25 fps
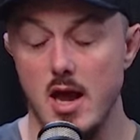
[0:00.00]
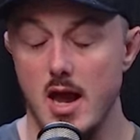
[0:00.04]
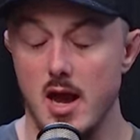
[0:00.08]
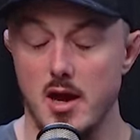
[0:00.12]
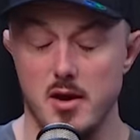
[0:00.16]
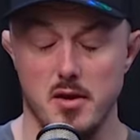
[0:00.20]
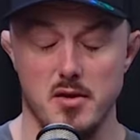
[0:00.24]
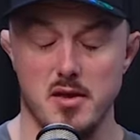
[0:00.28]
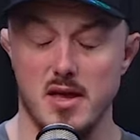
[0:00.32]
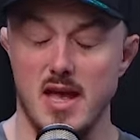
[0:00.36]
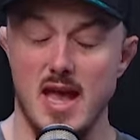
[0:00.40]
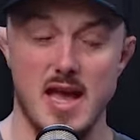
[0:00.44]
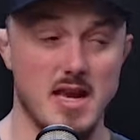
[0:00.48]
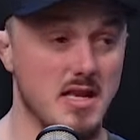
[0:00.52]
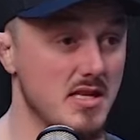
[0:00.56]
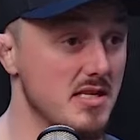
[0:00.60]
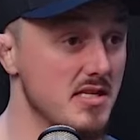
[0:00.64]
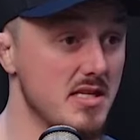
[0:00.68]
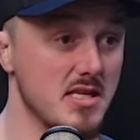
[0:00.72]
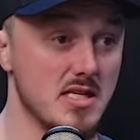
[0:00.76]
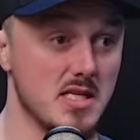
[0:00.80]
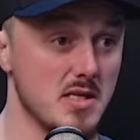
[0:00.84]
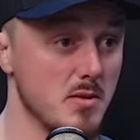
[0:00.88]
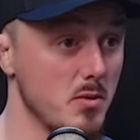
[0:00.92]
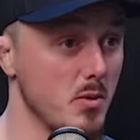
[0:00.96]

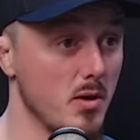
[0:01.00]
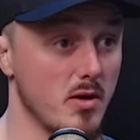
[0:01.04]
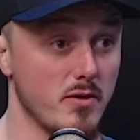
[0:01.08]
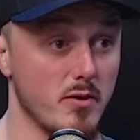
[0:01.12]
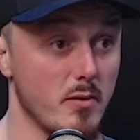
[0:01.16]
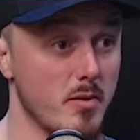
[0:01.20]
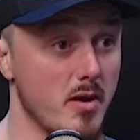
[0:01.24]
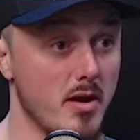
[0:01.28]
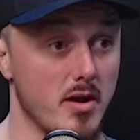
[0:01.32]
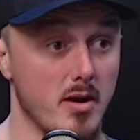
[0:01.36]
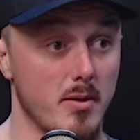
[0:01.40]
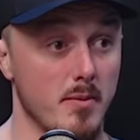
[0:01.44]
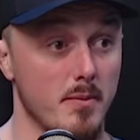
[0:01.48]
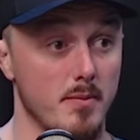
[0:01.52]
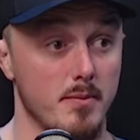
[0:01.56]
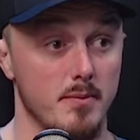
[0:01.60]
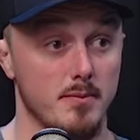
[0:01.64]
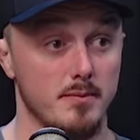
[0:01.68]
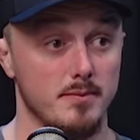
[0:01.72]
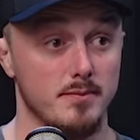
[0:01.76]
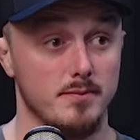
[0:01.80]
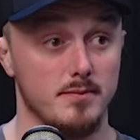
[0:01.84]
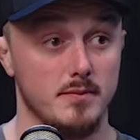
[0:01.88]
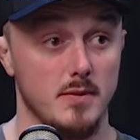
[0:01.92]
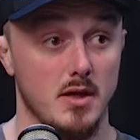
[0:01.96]
ADCC would ever ban it.
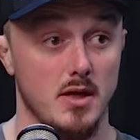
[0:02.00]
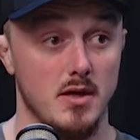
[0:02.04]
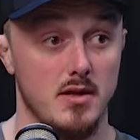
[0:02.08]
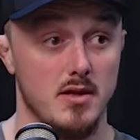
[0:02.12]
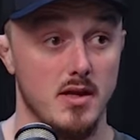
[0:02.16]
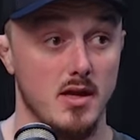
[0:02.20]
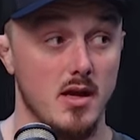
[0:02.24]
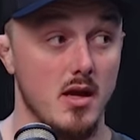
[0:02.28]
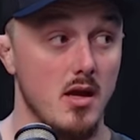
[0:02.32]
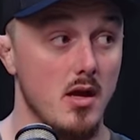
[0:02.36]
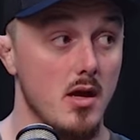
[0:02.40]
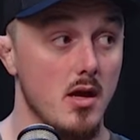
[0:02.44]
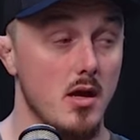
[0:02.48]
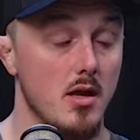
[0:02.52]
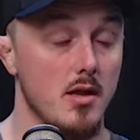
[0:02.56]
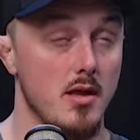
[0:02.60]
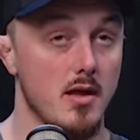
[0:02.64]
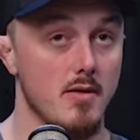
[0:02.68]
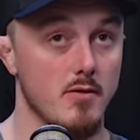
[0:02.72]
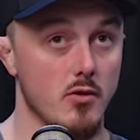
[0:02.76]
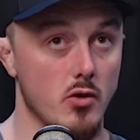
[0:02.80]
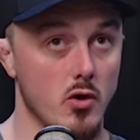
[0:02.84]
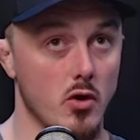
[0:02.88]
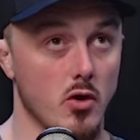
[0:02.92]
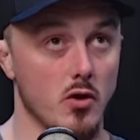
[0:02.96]
I think
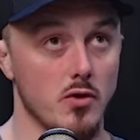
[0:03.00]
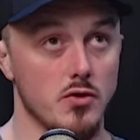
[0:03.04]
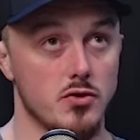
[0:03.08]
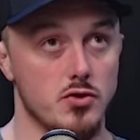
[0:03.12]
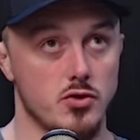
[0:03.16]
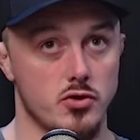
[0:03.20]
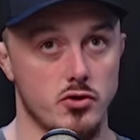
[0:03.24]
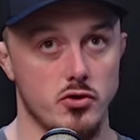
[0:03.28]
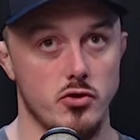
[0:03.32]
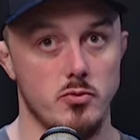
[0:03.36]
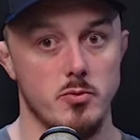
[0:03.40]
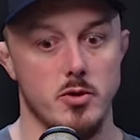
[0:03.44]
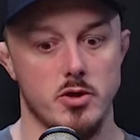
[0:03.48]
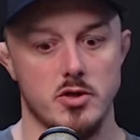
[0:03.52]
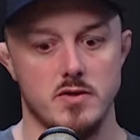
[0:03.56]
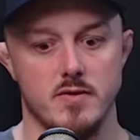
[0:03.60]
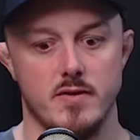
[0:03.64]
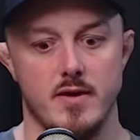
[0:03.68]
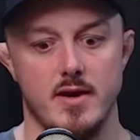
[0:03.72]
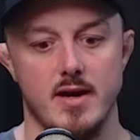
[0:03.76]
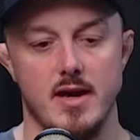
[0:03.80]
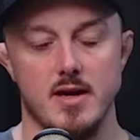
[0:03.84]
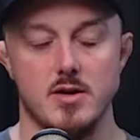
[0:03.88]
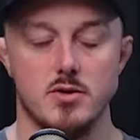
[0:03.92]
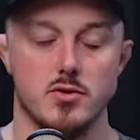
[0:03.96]
they've got too much
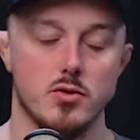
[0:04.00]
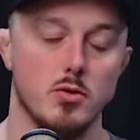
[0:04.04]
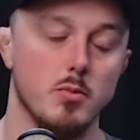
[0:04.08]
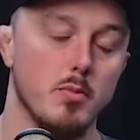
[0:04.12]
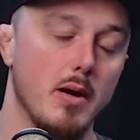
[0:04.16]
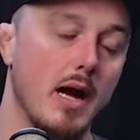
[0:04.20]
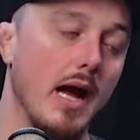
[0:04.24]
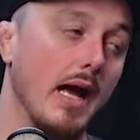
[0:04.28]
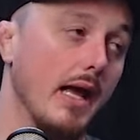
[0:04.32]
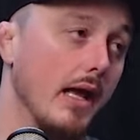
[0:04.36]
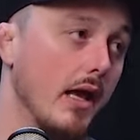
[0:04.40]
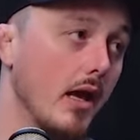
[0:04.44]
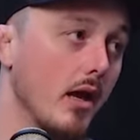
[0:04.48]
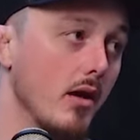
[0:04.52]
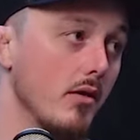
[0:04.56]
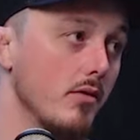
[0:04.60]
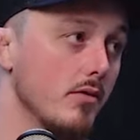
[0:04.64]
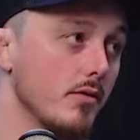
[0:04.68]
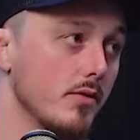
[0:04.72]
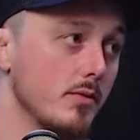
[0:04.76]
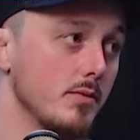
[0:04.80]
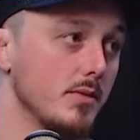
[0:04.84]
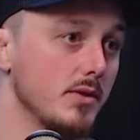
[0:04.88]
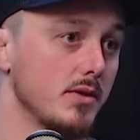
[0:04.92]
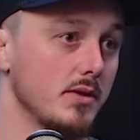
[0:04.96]
financial backing
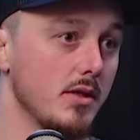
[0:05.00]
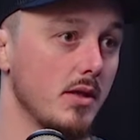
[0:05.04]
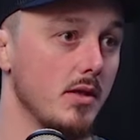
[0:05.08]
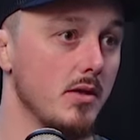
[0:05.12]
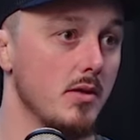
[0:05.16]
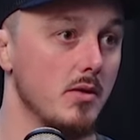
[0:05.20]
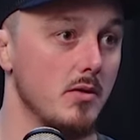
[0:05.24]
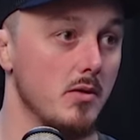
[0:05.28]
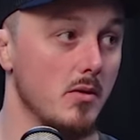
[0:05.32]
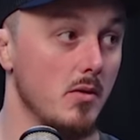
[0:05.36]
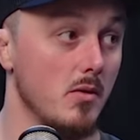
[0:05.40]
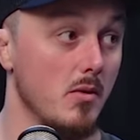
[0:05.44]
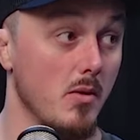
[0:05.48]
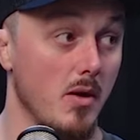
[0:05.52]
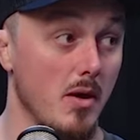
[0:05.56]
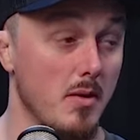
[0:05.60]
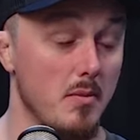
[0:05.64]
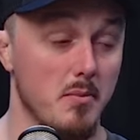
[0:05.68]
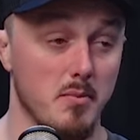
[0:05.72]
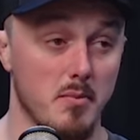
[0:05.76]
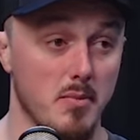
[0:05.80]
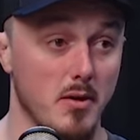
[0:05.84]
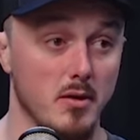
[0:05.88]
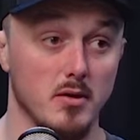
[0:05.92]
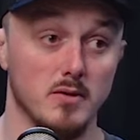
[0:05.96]
from so quite big,